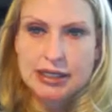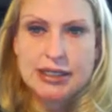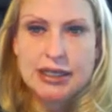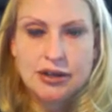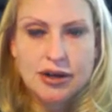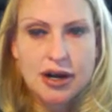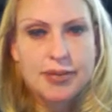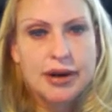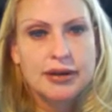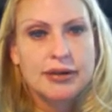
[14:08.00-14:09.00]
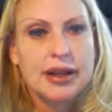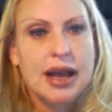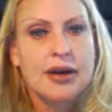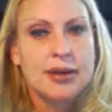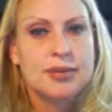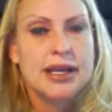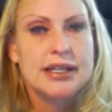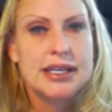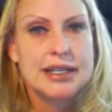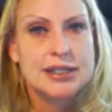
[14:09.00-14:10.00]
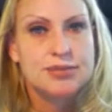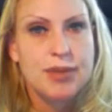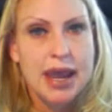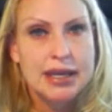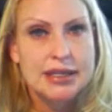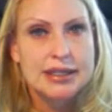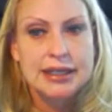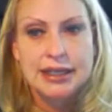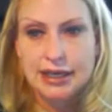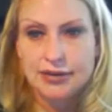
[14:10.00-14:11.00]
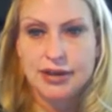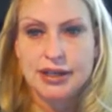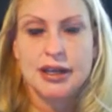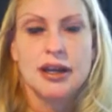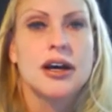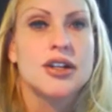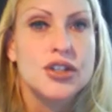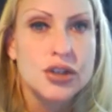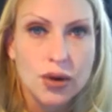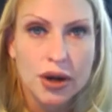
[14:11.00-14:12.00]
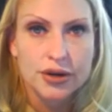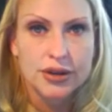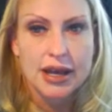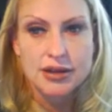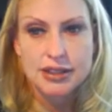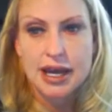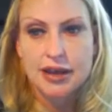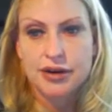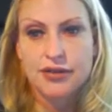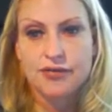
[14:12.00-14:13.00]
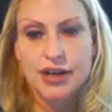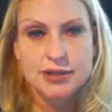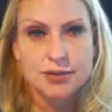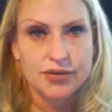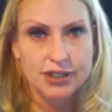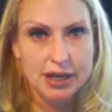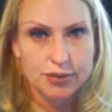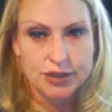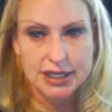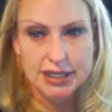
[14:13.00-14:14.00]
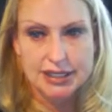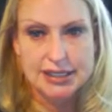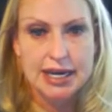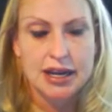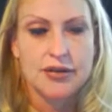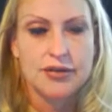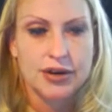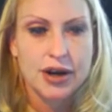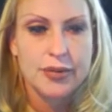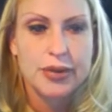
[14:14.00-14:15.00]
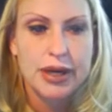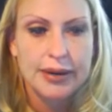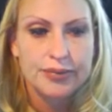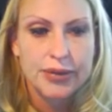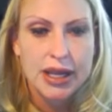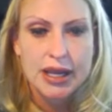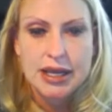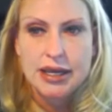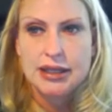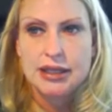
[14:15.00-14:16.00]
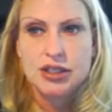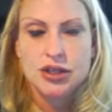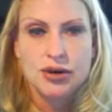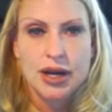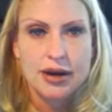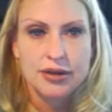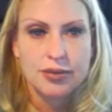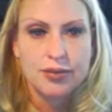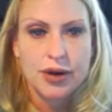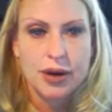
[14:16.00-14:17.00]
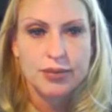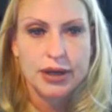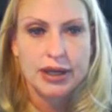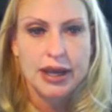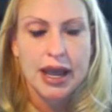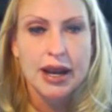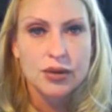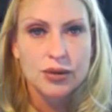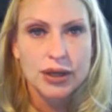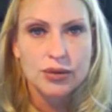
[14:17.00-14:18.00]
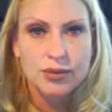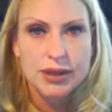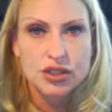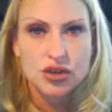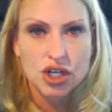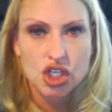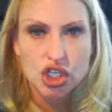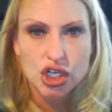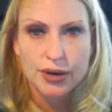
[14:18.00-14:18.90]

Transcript: here about how they plan to expand given a $200,000 investment for 10% stake of their company. They showed how the company equity would be structured.